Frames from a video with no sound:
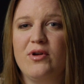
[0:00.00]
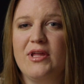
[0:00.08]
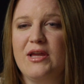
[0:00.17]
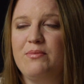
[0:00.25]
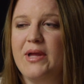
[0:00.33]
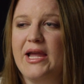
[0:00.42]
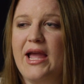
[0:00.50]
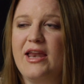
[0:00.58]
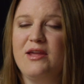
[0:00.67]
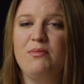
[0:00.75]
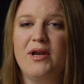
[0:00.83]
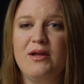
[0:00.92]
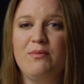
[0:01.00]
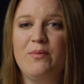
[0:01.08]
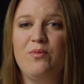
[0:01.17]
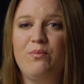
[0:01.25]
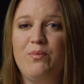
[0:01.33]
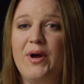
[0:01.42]
where like being anybody
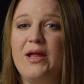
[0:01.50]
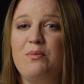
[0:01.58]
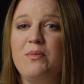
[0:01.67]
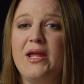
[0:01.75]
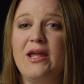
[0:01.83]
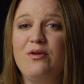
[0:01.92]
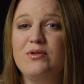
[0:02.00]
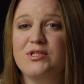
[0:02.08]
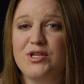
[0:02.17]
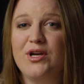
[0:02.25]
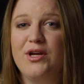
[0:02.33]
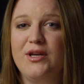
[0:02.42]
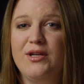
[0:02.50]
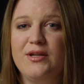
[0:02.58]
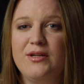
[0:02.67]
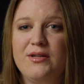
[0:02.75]
but me was good.